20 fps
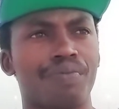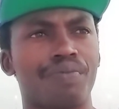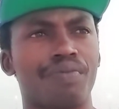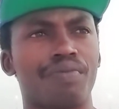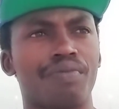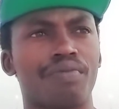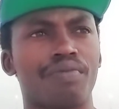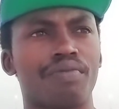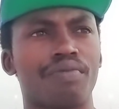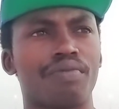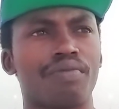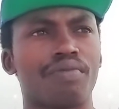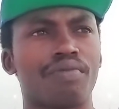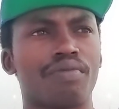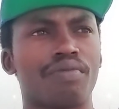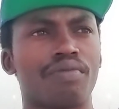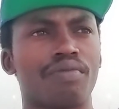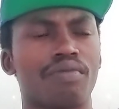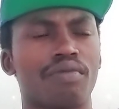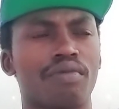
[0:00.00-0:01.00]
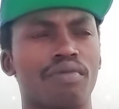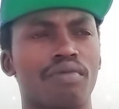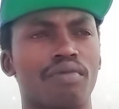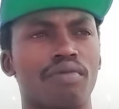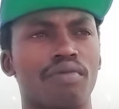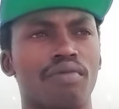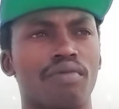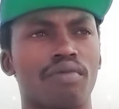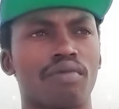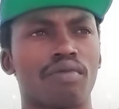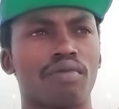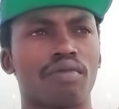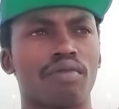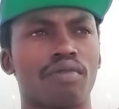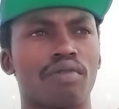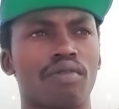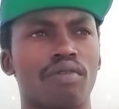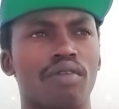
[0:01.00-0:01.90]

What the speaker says: (no one is talking)